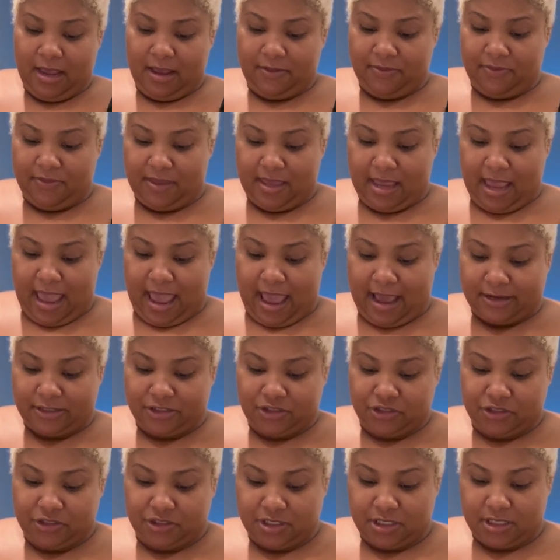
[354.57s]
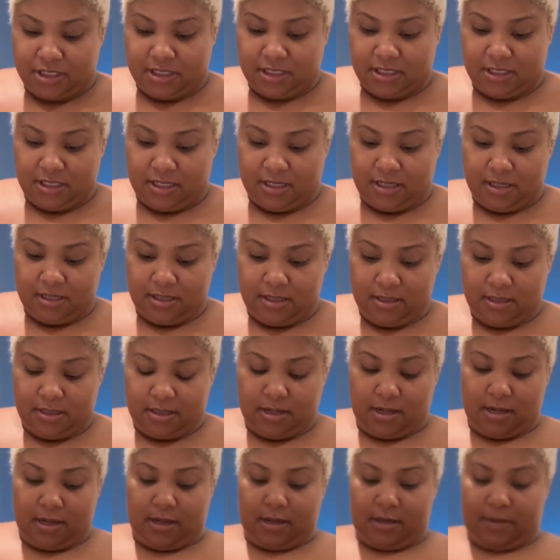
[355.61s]
the extra
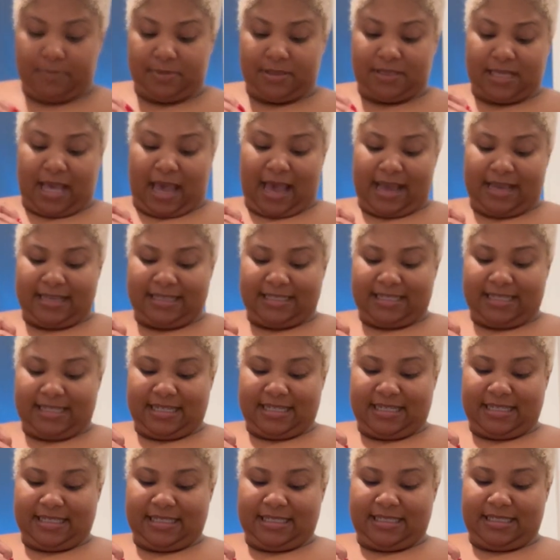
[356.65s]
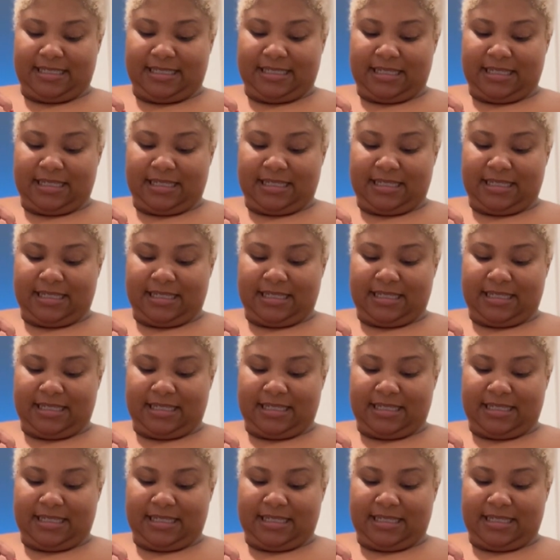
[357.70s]
sizes.